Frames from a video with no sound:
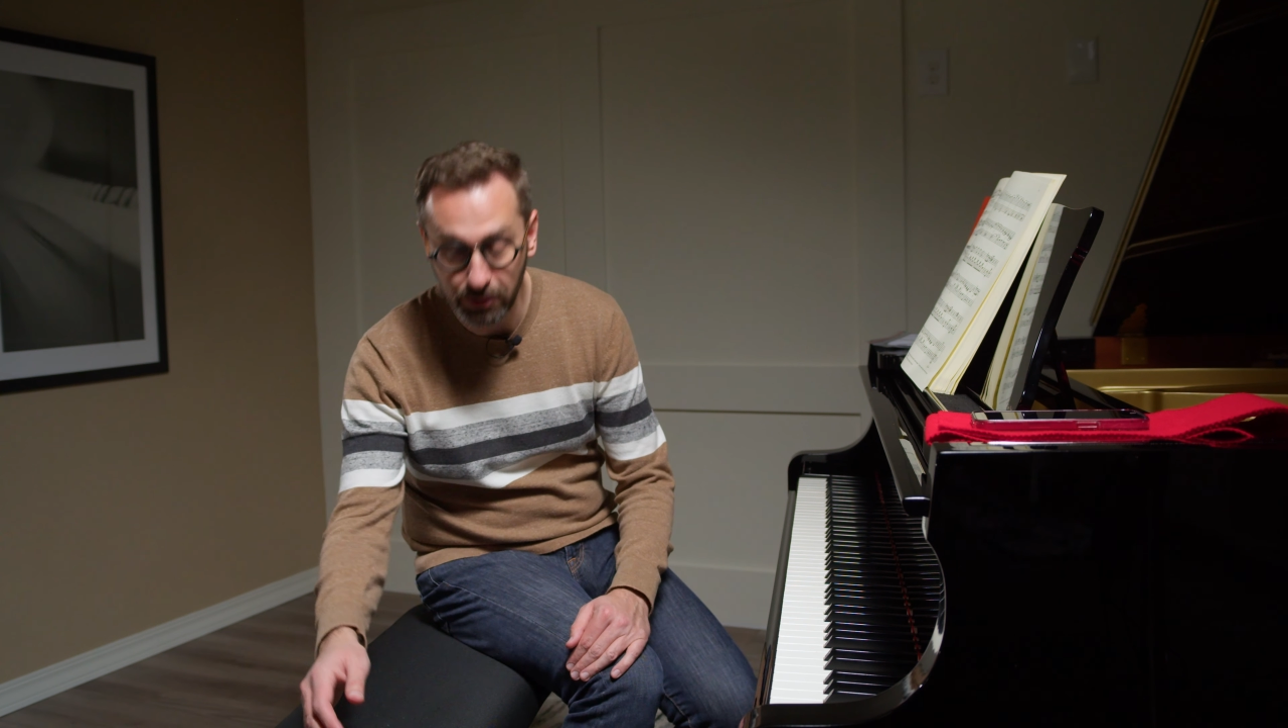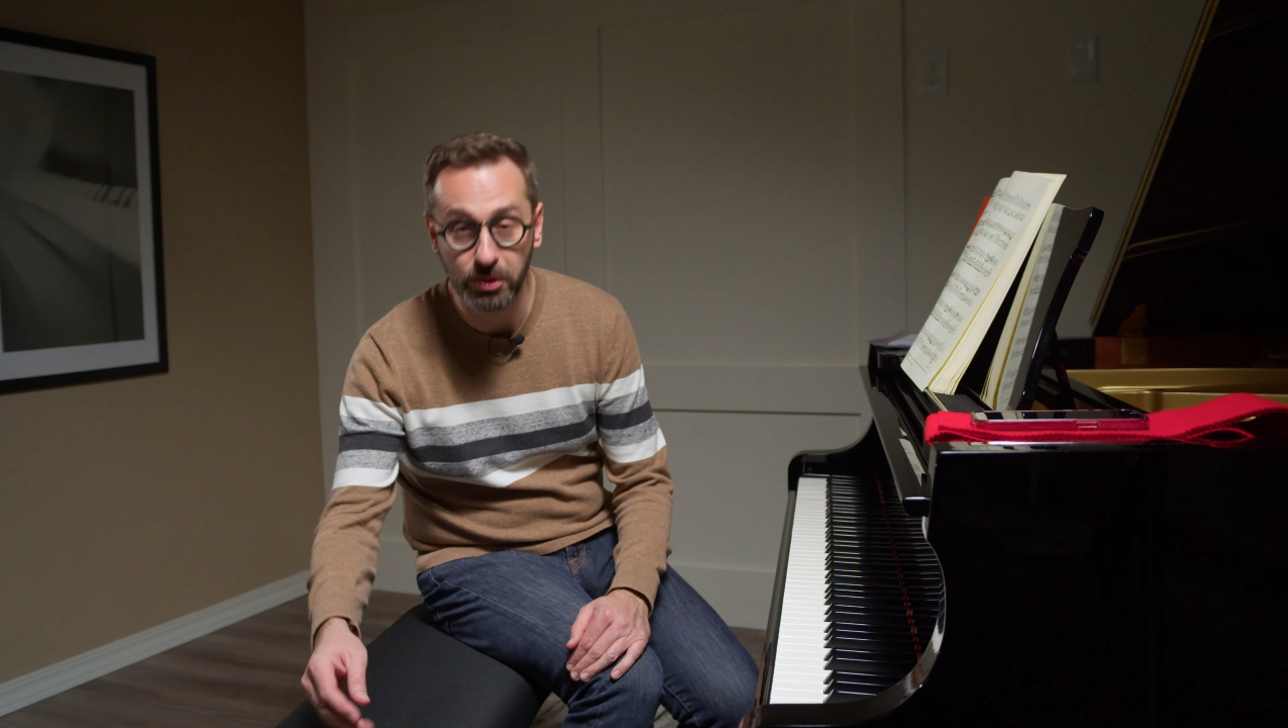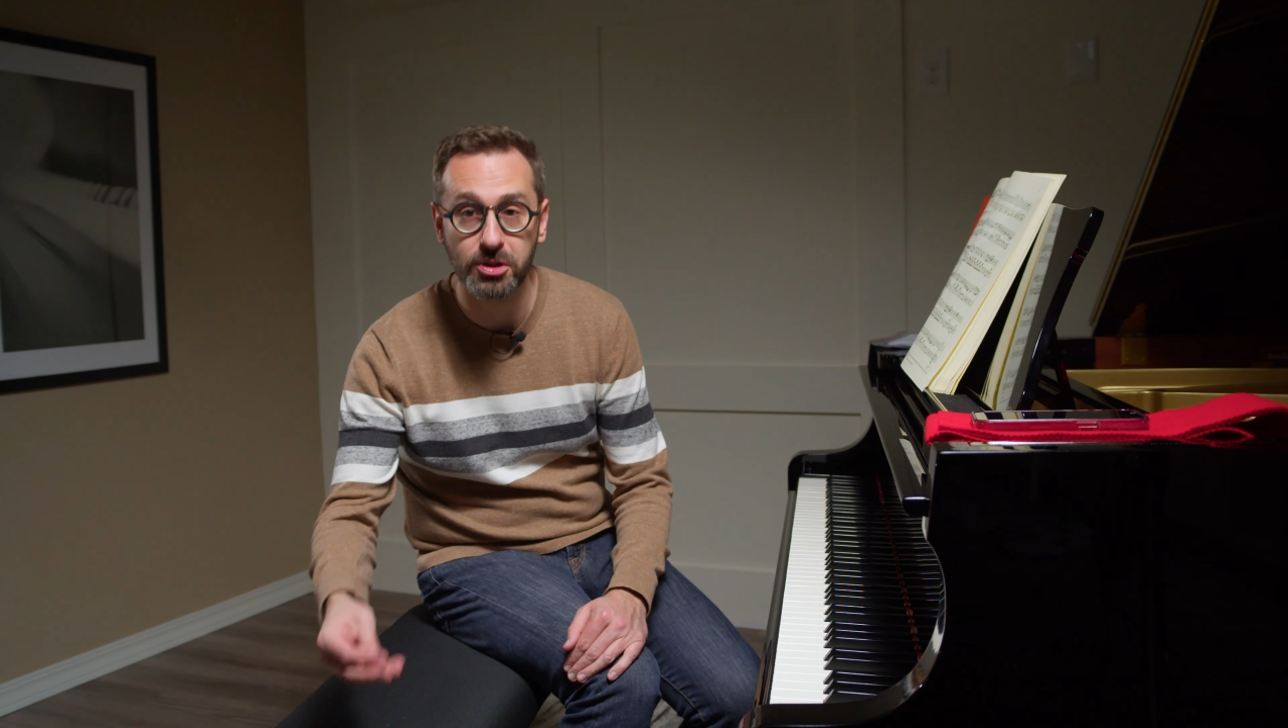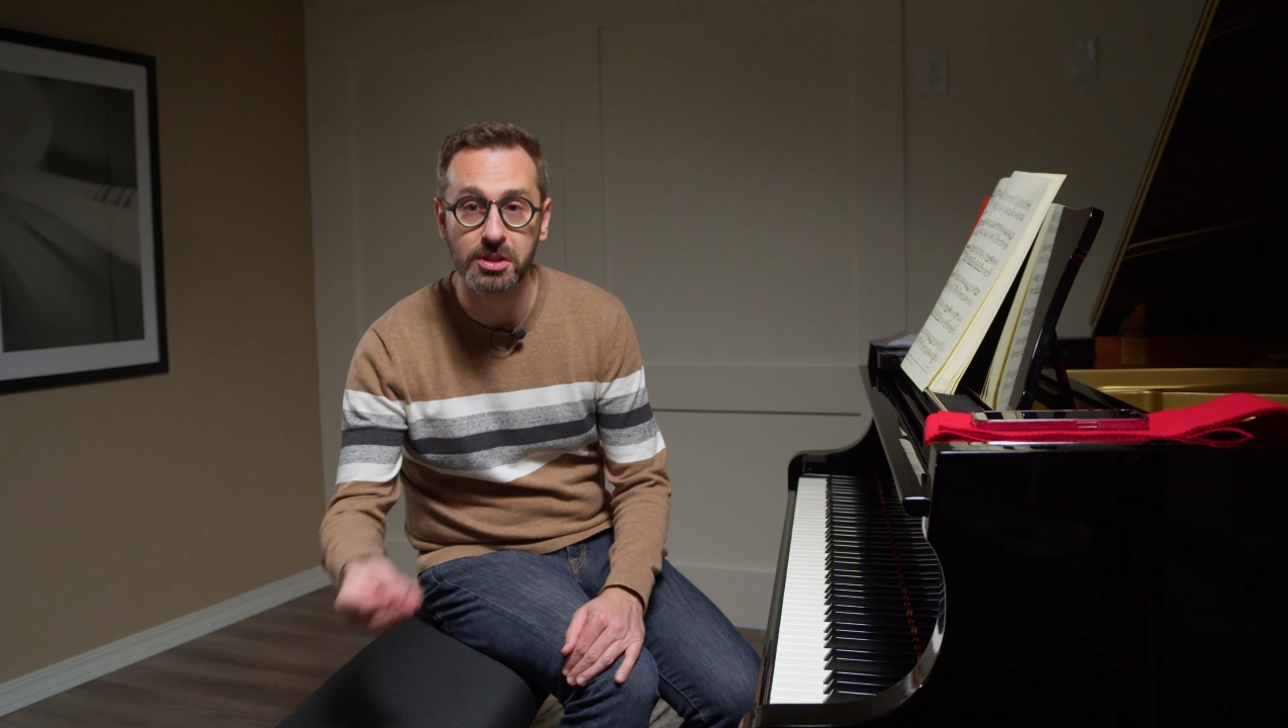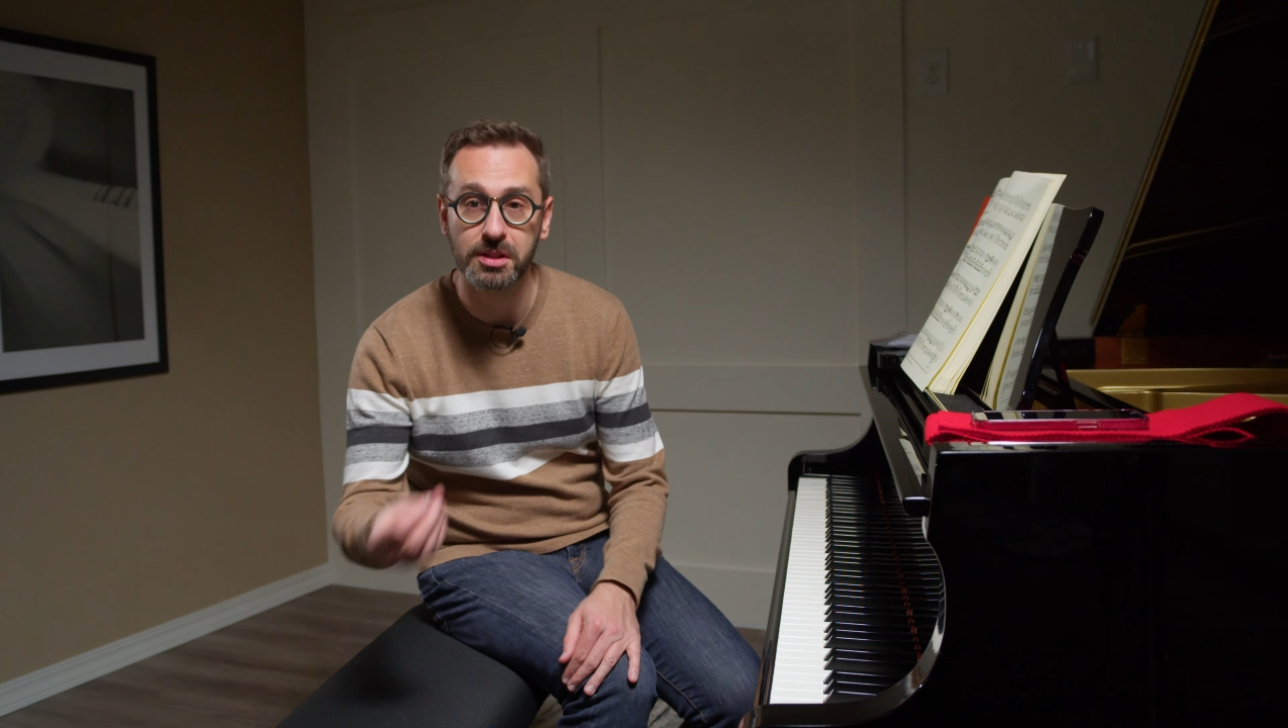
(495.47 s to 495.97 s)

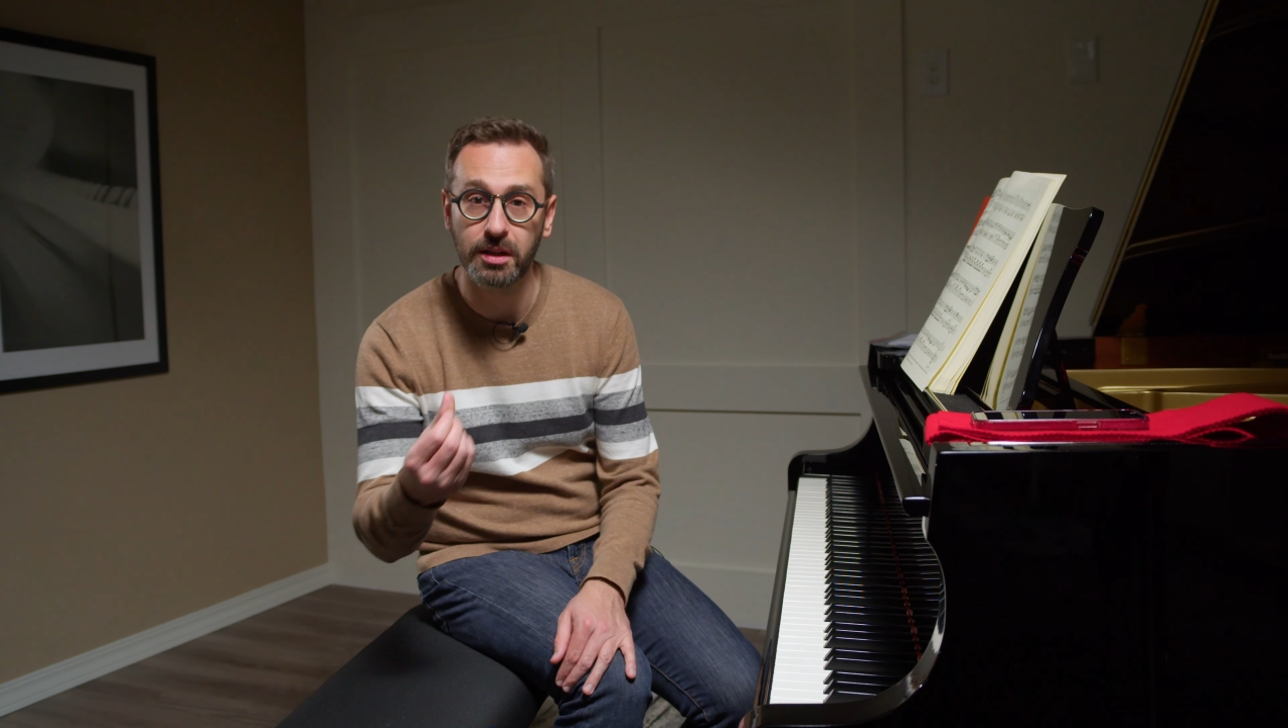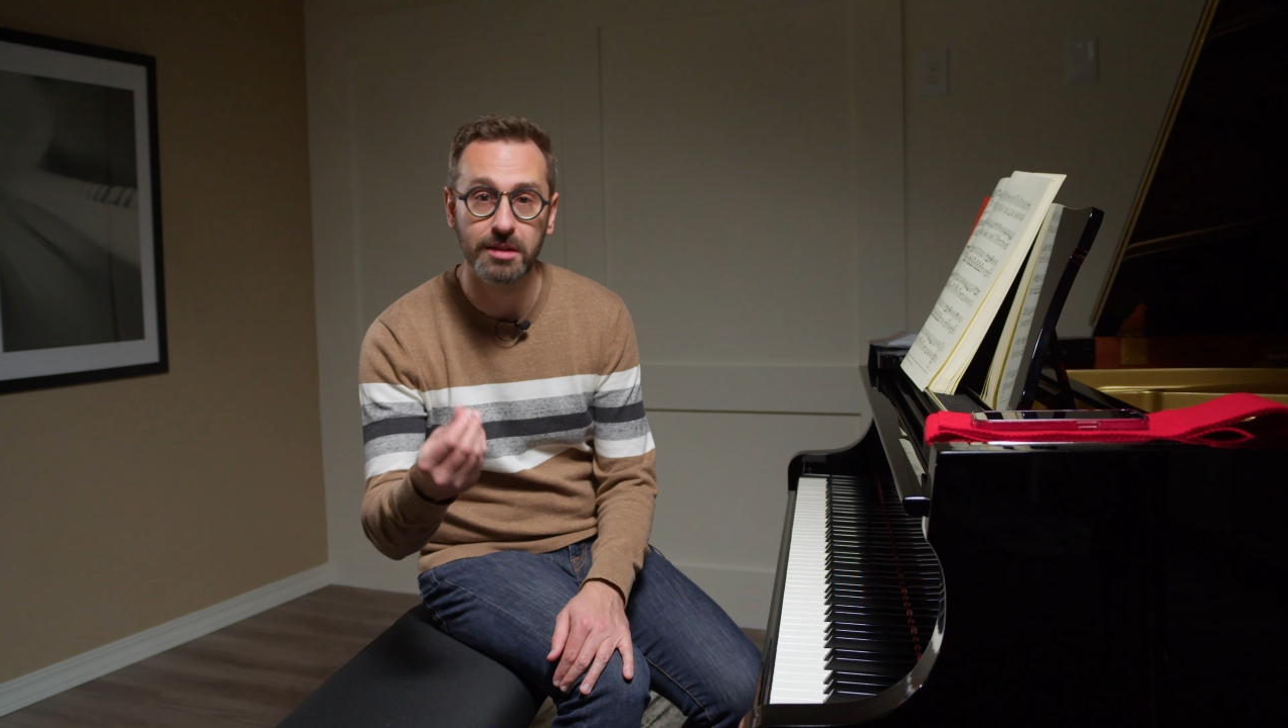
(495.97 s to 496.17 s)
with just